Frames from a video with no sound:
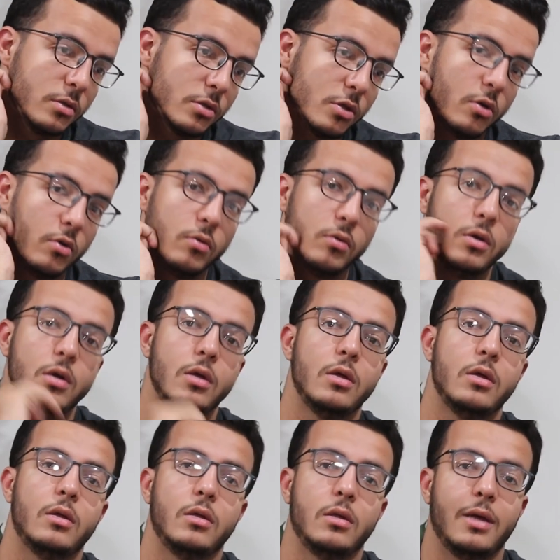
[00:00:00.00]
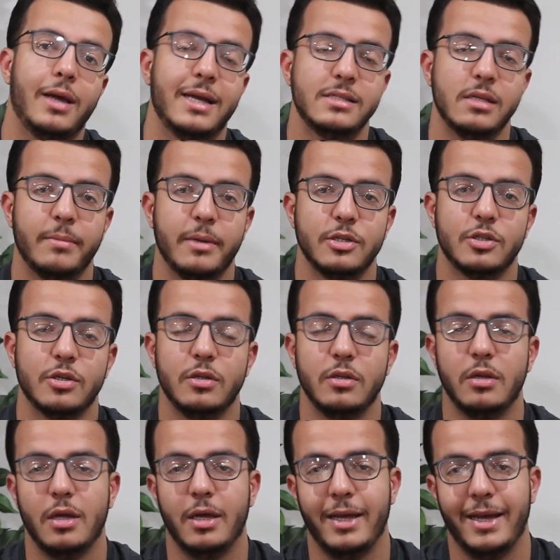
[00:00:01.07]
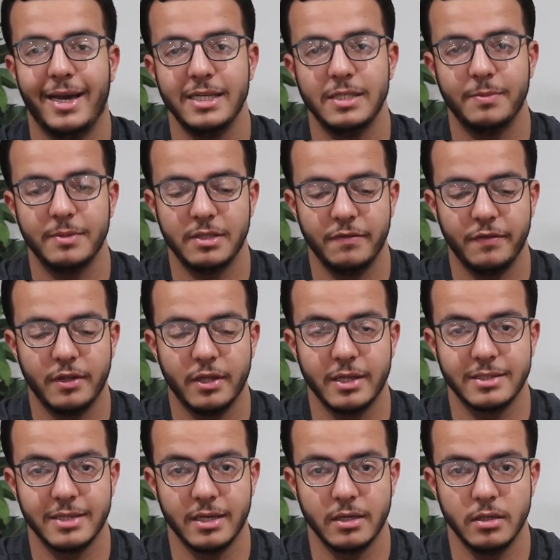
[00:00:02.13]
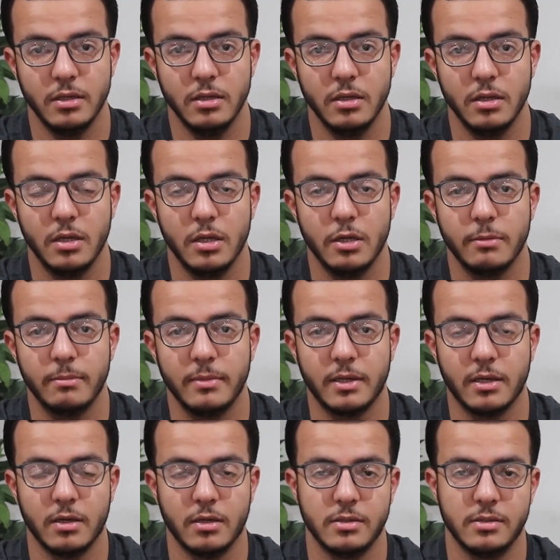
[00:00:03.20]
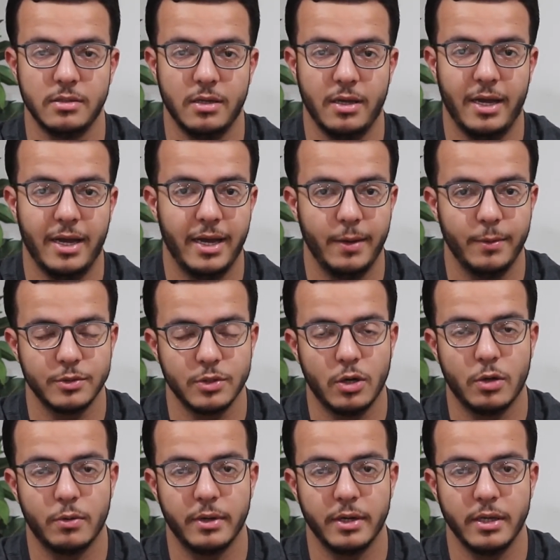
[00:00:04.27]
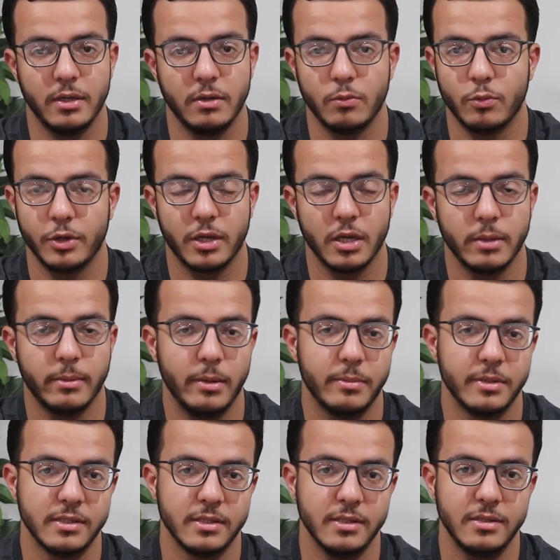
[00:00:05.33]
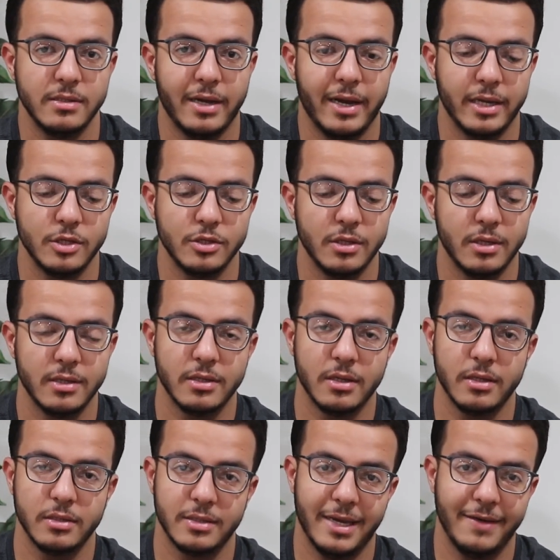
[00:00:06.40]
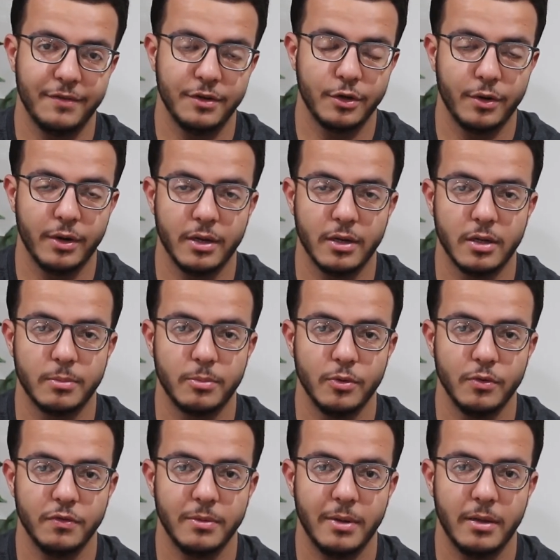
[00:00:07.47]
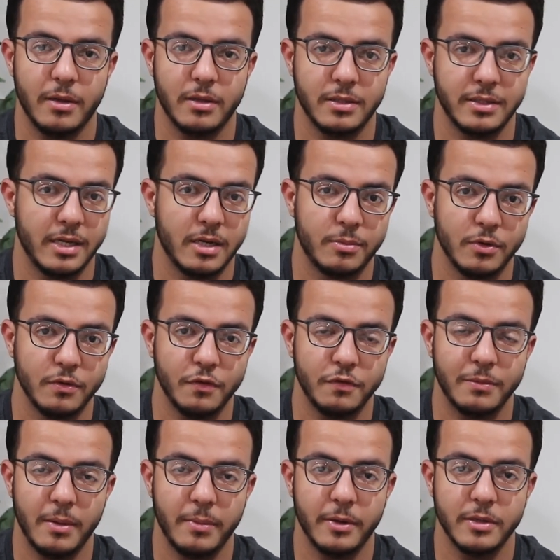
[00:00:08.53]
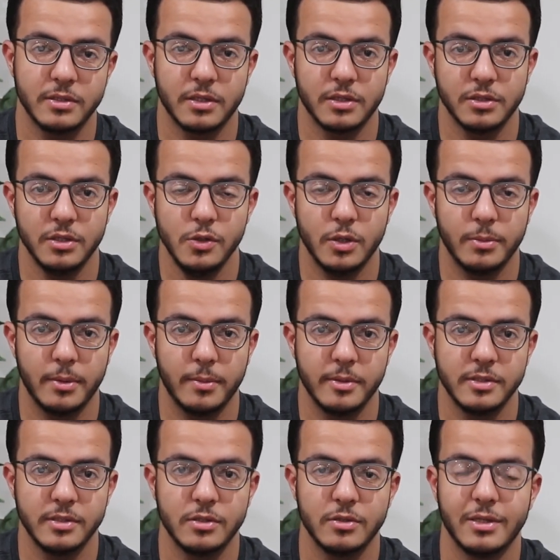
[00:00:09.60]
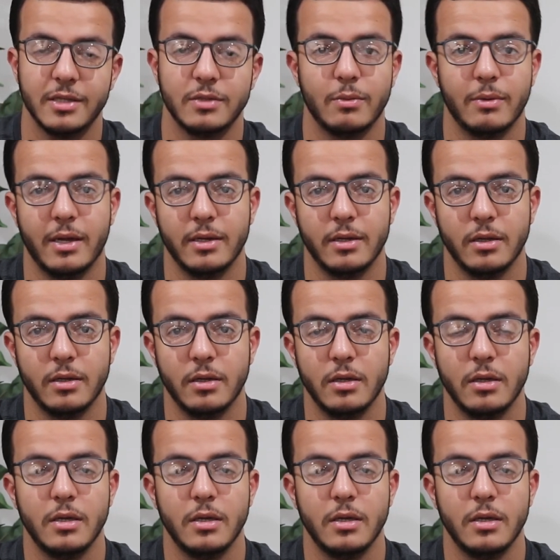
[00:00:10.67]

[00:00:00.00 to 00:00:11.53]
So, as I mentioned, I specifically attended because I was already working on my business. I just needed to have a degree to get approval from my parents to continue on my business, so that's what I did.